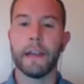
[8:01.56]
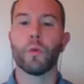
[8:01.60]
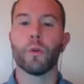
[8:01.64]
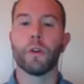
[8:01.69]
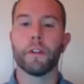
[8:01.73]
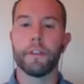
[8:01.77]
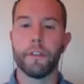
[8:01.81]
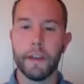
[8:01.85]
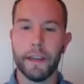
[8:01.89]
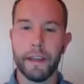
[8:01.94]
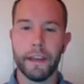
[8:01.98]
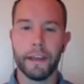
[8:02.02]
and
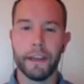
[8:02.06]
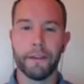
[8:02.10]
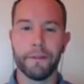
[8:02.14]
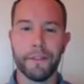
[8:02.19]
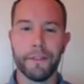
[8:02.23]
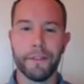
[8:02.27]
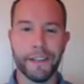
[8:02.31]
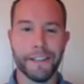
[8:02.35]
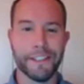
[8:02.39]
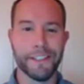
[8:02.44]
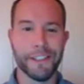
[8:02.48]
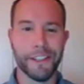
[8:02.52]
we're thinking
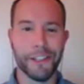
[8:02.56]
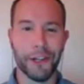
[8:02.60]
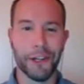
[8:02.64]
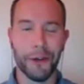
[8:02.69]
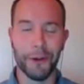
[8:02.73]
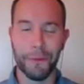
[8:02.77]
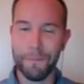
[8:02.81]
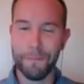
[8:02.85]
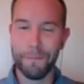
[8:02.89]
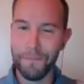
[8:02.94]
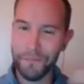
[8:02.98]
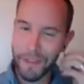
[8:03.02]
of these, you
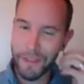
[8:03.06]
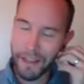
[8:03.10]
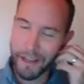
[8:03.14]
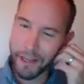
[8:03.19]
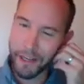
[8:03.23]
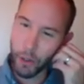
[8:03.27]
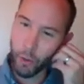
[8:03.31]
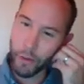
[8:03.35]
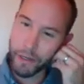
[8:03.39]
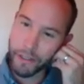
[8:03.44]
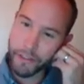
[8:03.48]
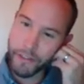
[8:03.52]
know,
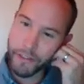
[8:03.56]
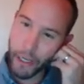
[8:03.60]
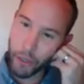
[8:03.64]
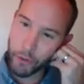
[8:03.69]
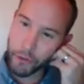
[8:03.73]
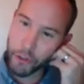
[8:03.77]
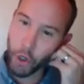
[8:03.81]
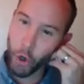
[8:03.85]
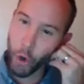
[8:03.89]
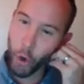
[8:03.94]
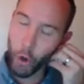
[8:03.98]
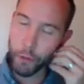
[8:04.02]
I don't want to
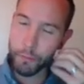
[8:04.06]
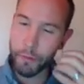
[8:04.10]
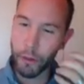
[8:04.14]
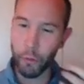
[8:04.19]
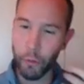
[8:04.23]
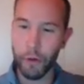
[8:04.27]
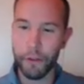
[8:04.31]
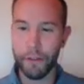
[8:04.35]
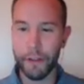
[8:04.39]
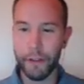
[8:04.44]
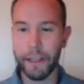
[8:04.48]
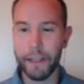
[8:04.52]
sound cold,
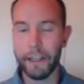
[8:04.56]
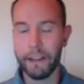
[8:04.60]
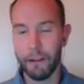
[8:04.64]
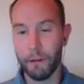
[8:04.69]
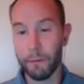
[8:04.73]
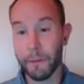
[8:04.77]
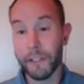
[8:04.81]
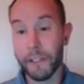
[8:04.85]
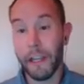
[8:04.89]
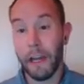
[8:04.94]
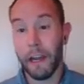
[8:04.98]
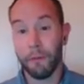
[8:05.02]
but we're thinking
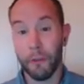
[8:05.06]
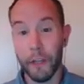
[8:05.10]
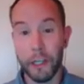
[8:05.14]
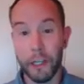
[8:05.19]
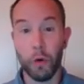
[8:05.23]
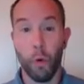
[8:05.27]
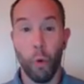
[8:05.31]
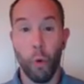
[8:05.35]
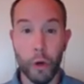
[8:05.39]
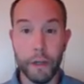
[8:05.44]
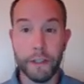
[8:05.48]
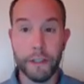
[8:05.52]
them as kind of
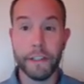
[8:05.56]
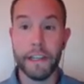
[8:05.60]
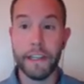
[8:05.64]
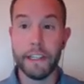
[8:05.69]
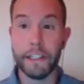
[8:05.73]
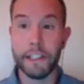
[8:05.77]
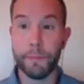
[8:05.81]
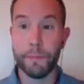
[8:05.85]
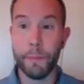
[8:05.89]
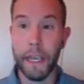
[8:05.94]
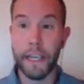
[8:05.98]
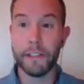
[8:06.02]
like
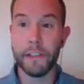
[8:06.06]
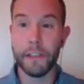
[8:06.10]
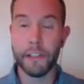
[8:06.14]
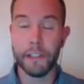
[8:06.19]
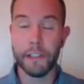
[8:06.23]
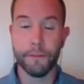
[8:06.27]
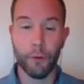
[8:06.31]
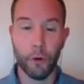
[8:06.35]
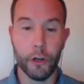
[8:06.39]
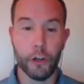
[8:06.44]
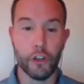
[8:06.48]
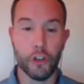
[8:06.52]
quarantine
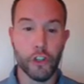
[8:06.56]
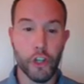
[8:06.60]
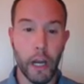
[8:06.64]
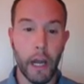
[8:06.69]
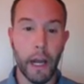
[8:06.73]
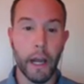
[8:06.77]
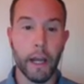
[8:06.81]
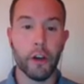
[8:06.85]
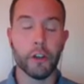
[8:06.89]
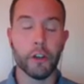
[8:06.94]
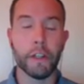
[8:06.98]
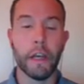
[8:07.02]
spaces for your
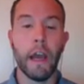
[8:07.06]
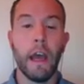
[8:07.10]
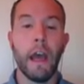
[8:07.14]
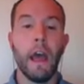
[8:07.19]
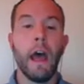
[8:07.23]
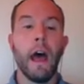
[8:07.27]
child.